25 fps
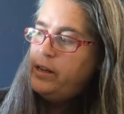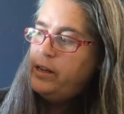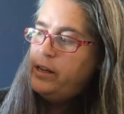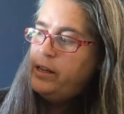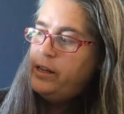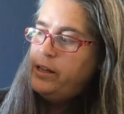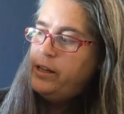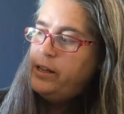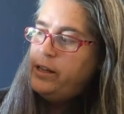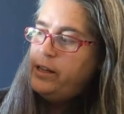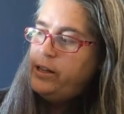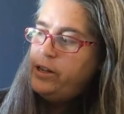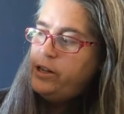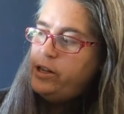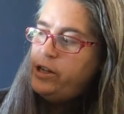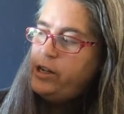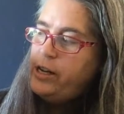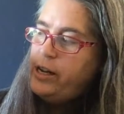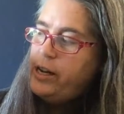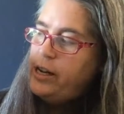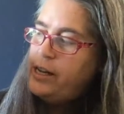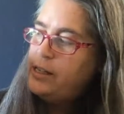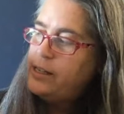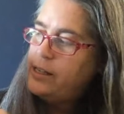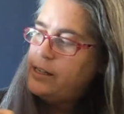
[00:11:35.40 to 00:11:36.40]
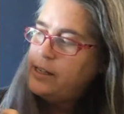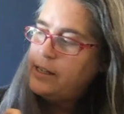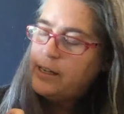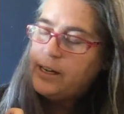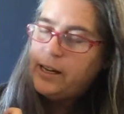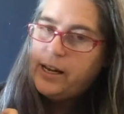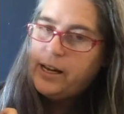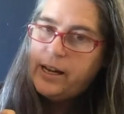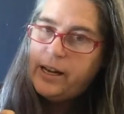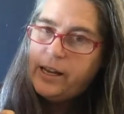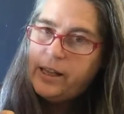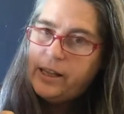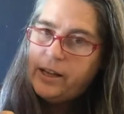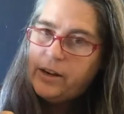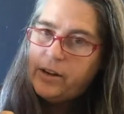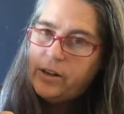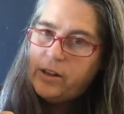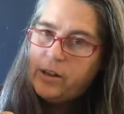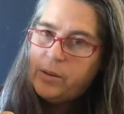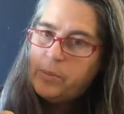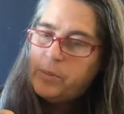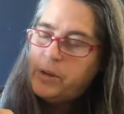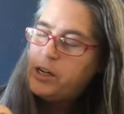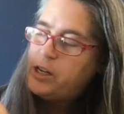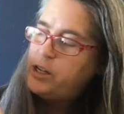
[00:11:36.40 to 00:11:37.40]
the G has the line there,
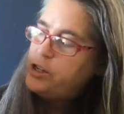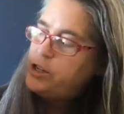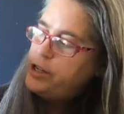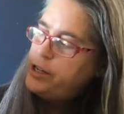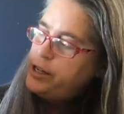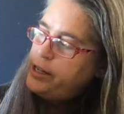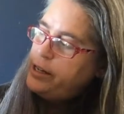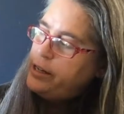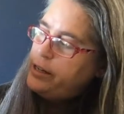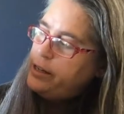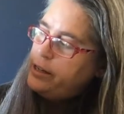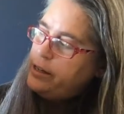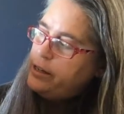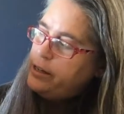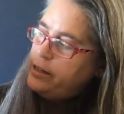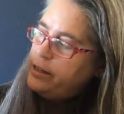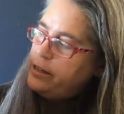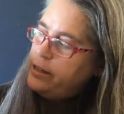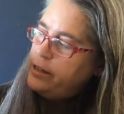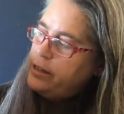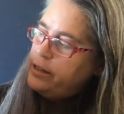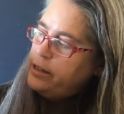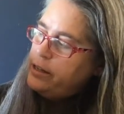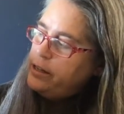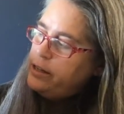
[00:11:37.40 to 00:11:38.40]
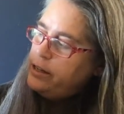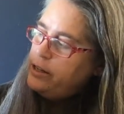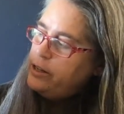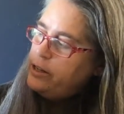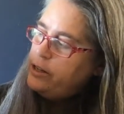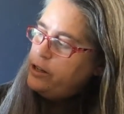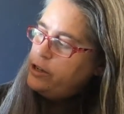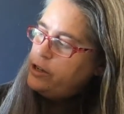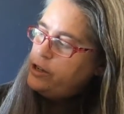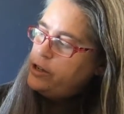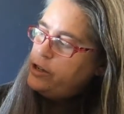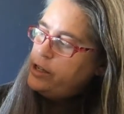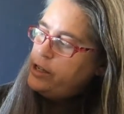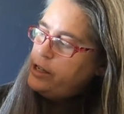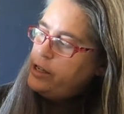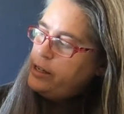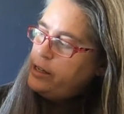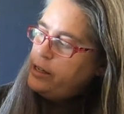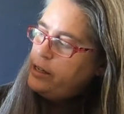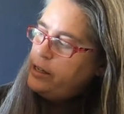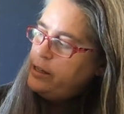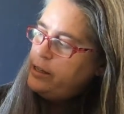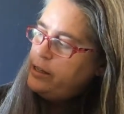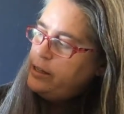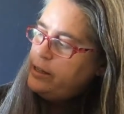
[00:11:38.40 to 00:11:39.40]
the big G. G,
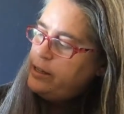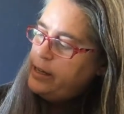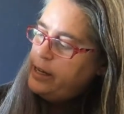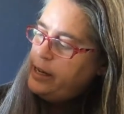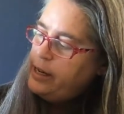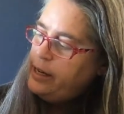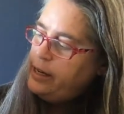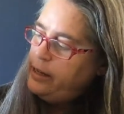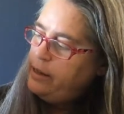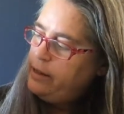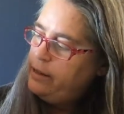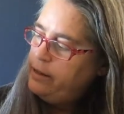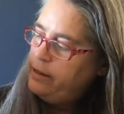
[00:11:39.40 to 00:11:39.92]
line.